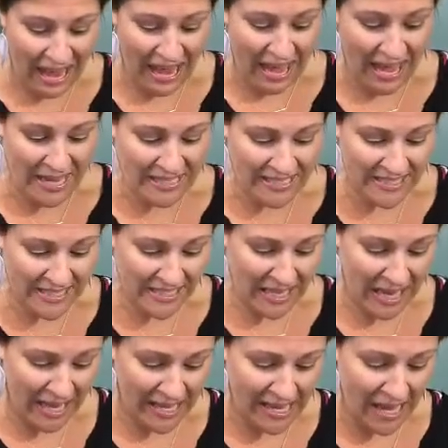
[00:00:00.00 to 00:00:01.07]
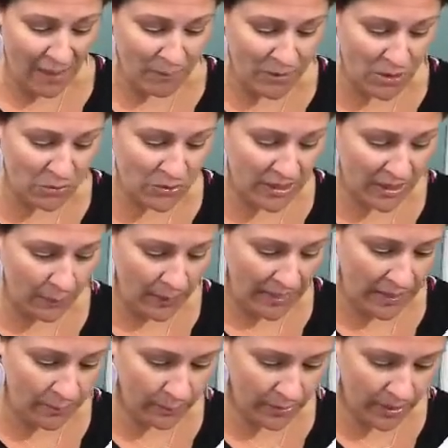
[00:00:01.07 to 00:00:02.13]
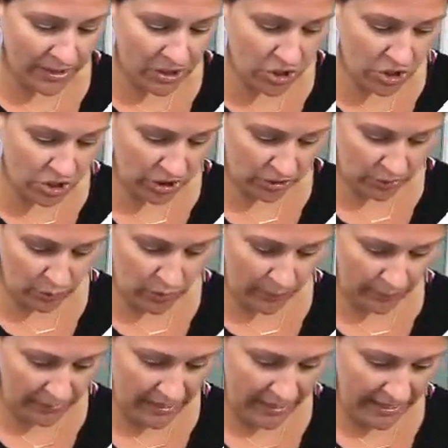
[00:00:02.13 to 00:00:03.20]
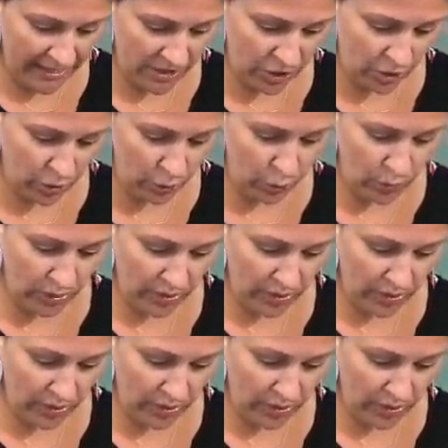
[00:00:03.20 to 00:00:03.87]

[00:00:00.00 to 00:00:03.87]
and I am using a paintbrush to apply it to